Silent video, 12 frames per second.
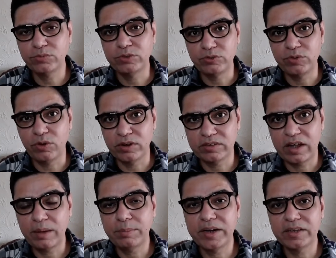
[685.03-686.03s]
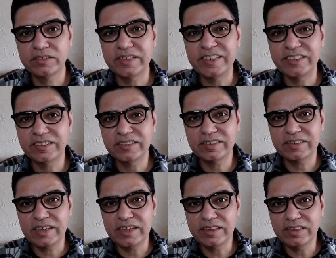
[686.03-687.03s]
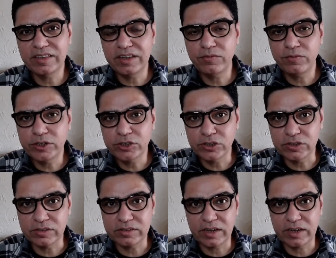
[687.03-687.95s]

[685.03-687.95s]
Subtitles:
which you call as hyperdense lesions in the fissures,